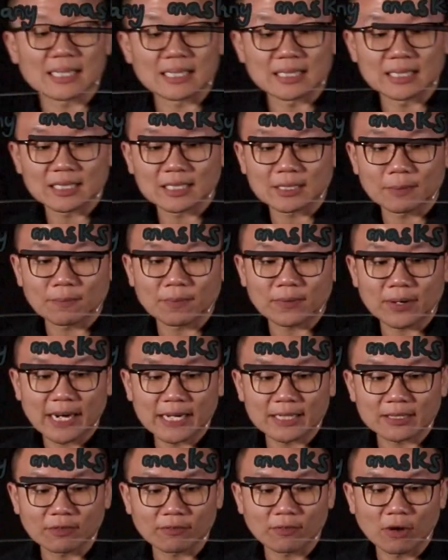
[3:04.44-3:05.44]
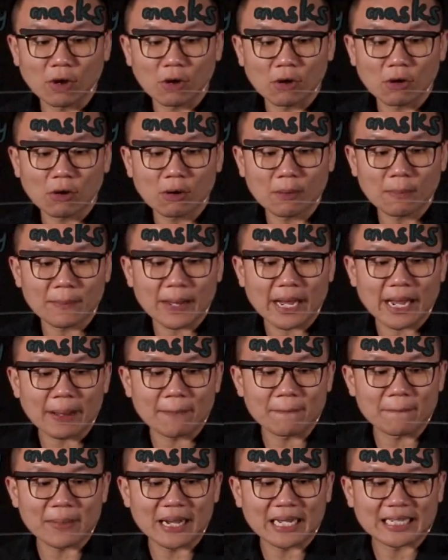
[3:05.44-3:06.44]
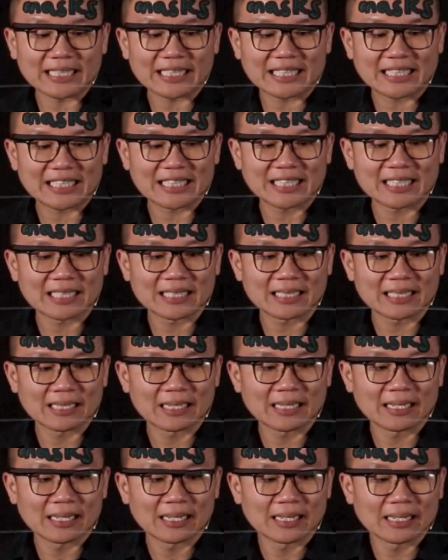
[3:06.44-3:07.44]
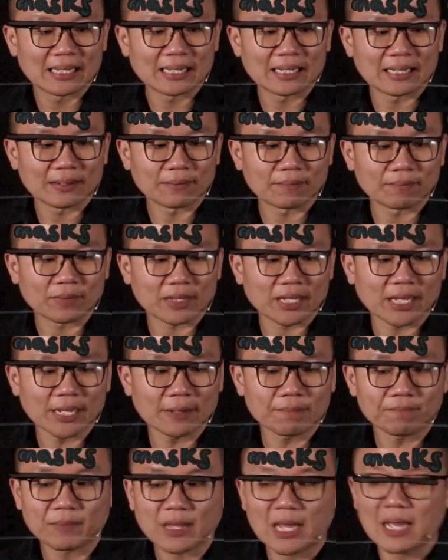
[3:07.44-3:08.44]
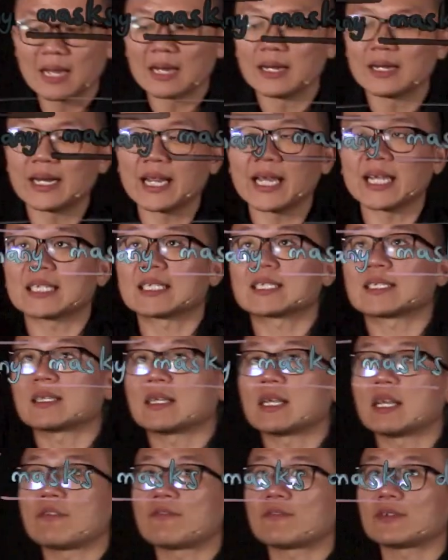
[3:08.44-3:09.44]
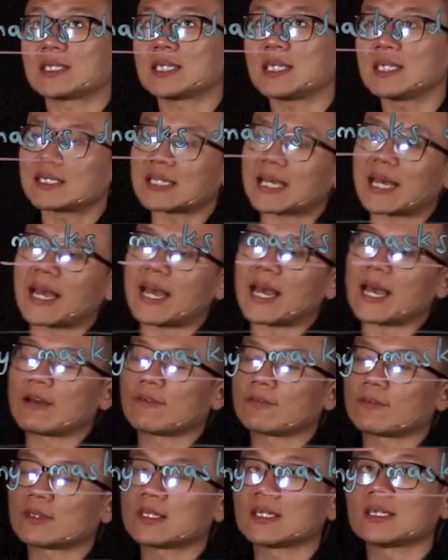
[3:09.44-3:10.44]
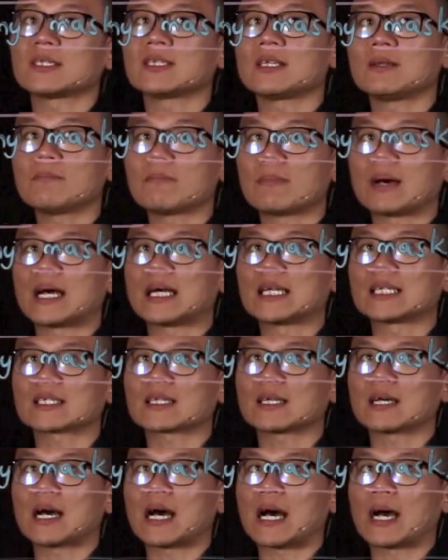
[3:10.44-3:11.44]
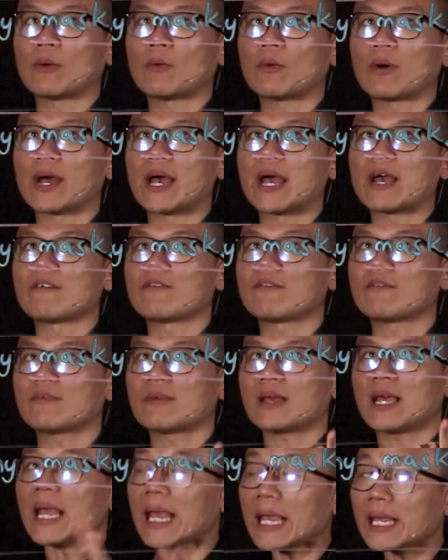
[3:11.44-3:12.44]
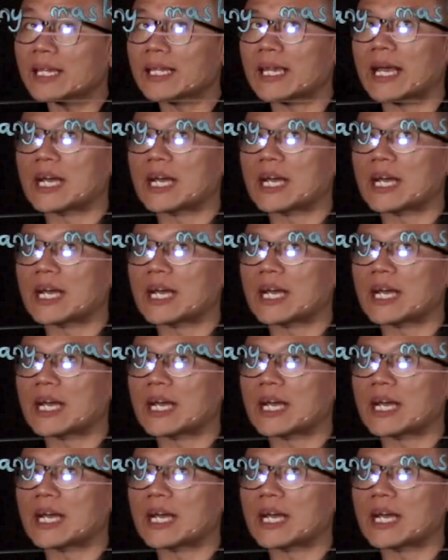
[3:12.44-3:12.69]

is the price of all my masks. Okay. Next, since I have 13 masks, I will have 8